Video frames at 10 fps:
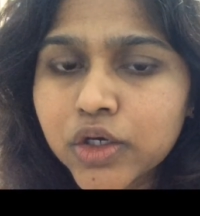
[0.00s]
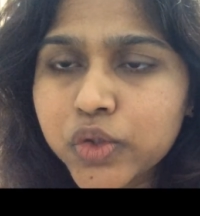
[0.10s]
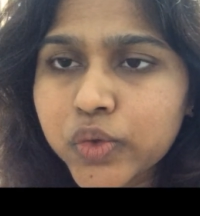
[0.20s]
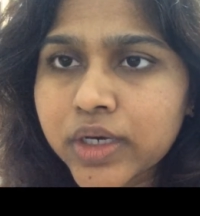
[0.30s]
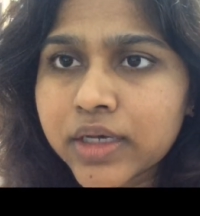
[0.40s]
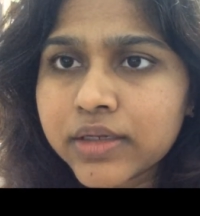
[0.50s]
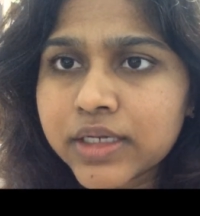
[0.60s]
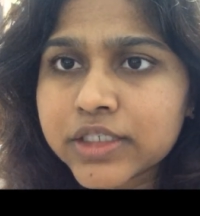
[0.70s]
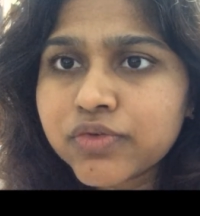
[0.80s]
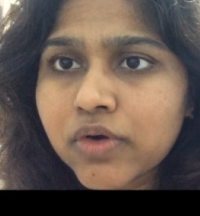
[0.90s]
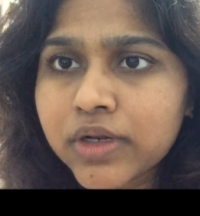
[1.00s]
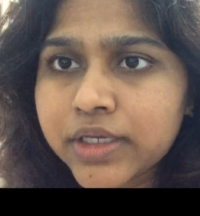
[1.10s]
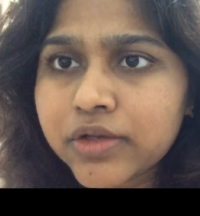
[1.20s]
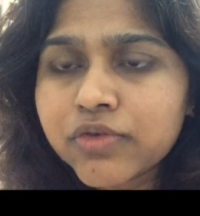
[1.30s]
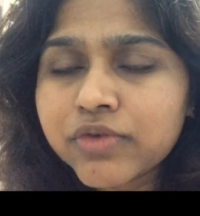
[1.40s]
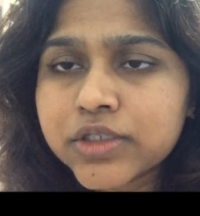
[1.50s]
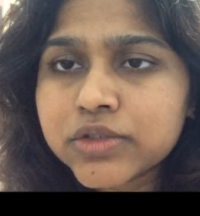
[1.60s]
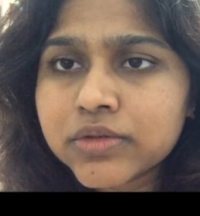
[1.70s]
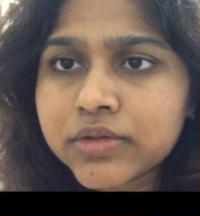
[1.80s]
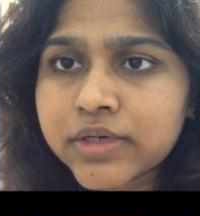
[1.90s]
You can't exfoliate your face
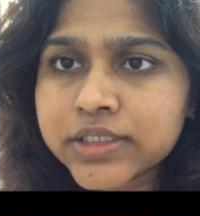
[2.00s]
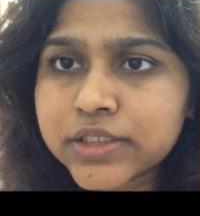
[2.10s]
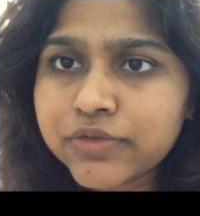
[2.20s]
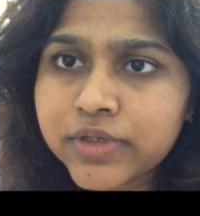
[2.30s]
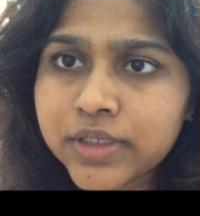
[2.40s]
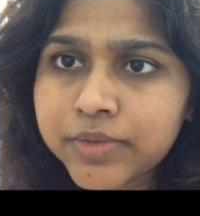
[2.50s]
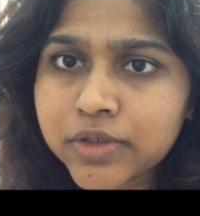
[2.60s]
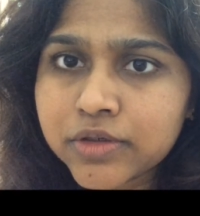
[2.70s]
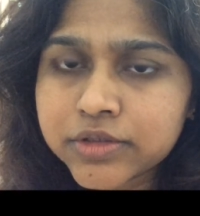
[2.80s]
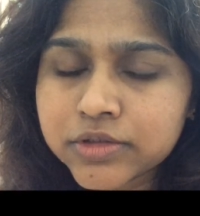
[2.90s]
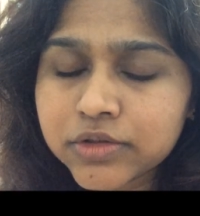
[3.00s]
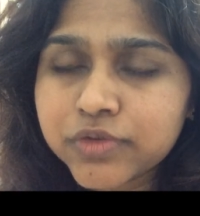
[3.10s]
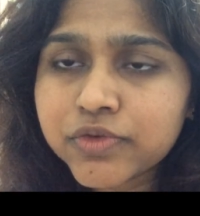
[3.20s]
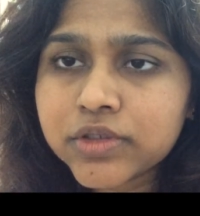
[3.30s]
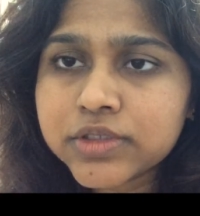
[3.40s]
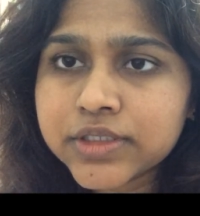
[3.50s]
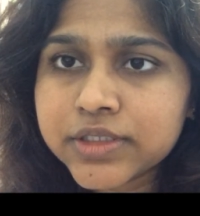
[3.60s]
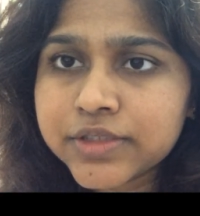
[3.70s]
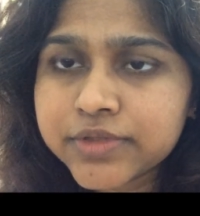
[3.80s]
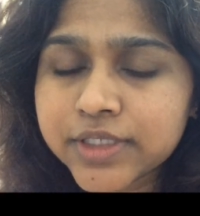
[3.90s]
too aggressively because you've got
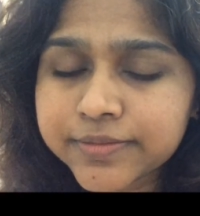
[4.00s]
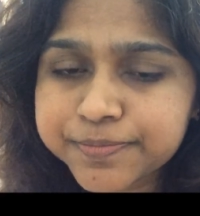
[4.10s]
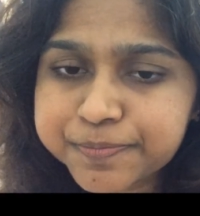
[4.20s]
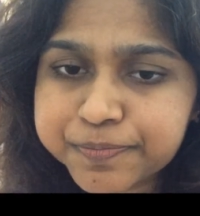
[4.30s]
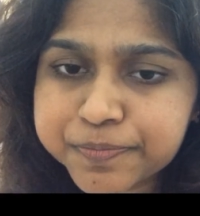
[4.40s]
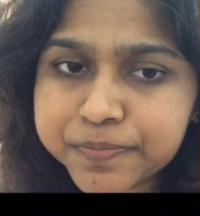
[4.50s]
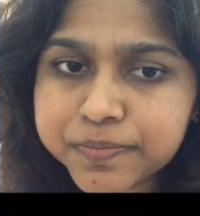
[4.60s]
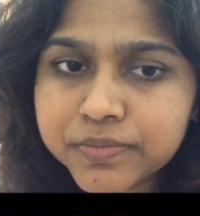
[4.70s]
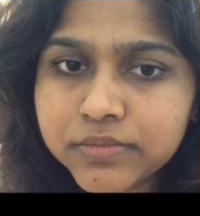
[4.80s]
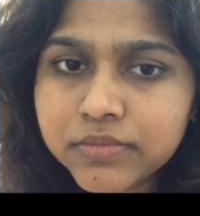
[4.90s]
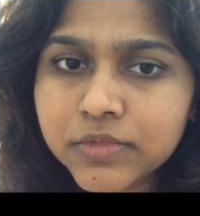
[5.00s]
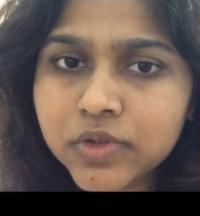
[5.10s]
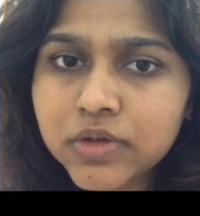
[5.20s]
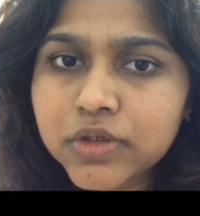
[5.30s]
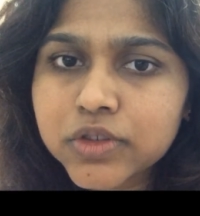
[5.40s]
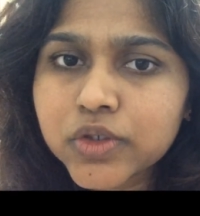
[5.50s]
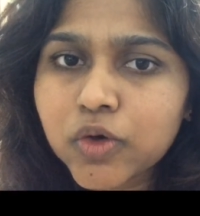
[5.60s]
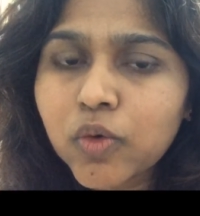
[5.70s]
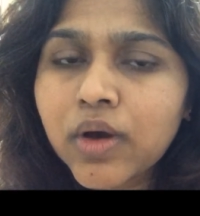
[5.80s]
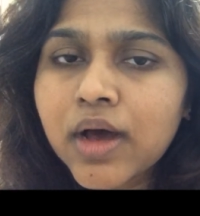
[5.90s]
sensitive skin.
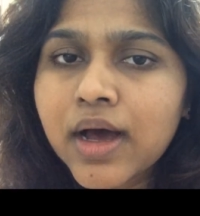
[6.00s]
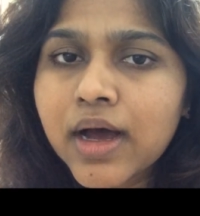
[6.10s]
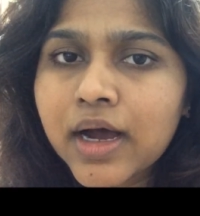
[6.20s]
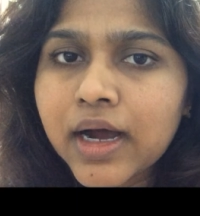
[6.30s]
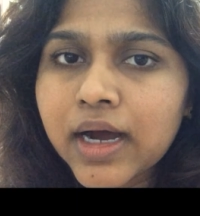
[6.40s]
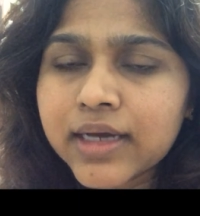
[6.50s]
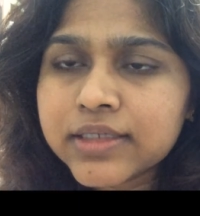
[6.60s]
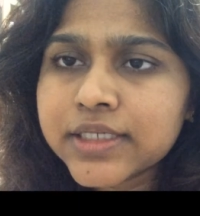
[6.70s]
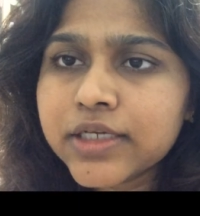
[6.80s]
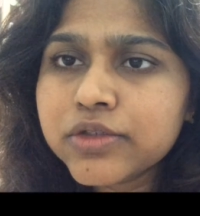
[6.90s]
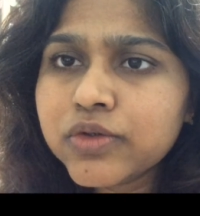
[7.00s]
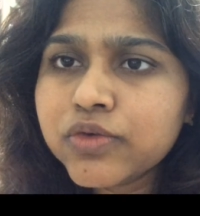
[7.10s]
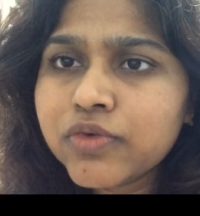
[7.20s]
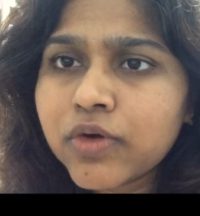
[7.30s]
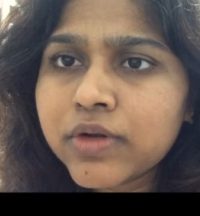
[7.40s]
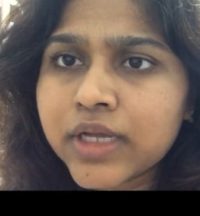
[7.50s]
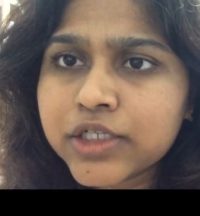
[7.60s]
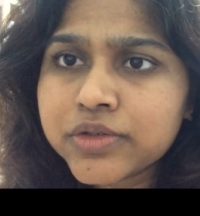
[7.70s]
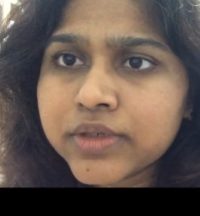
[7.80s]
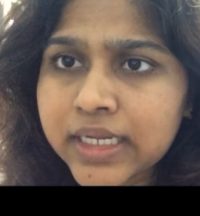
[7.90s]
So I decided to look for
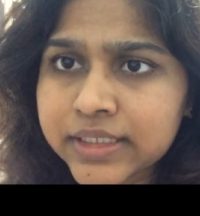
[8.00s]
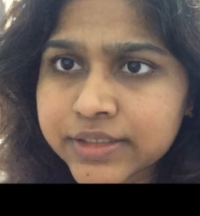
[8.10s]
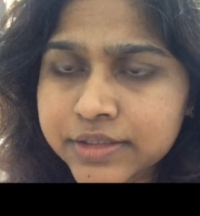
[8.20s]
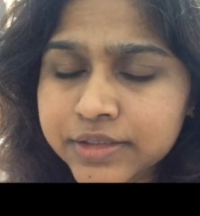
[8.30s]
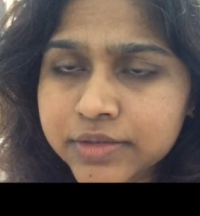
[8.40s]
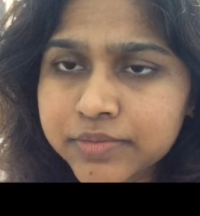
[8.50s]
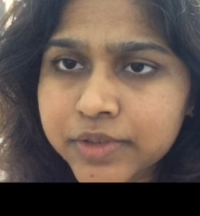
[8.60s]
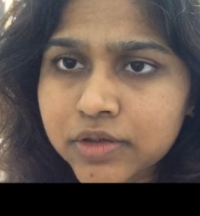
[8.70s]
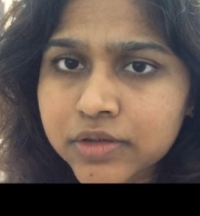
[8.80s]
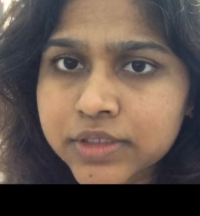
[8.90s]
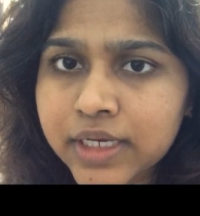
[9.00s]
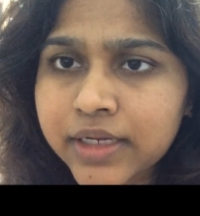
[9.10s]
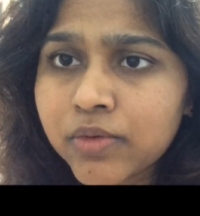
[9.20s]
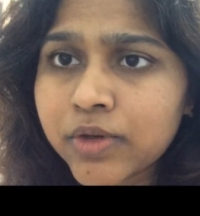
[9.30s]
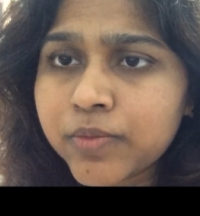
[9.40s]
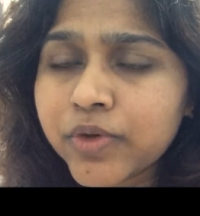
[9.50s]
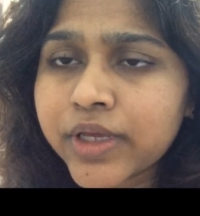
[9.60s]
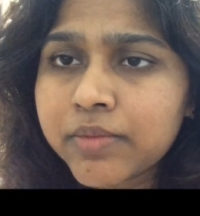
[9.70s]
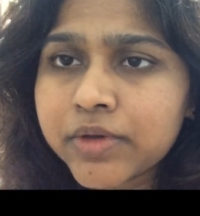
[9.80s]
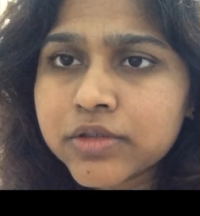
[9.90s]
natural cleansers because I didn't want to put
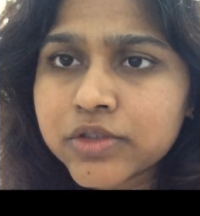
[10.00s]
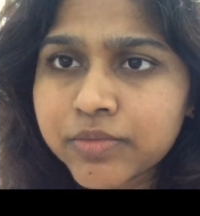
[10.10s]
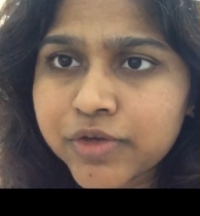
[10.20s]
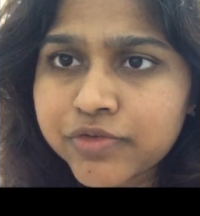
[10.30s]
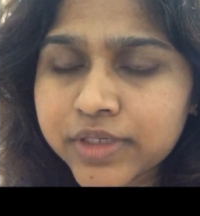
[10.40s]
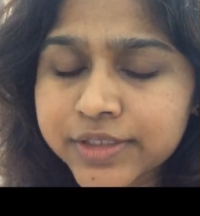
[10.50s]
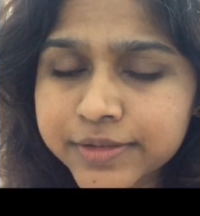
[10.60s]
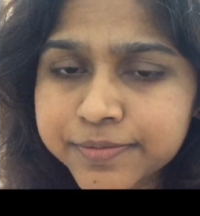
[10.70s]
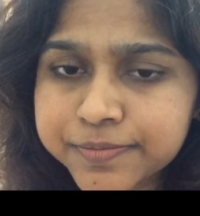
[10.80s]
chemicals on my face.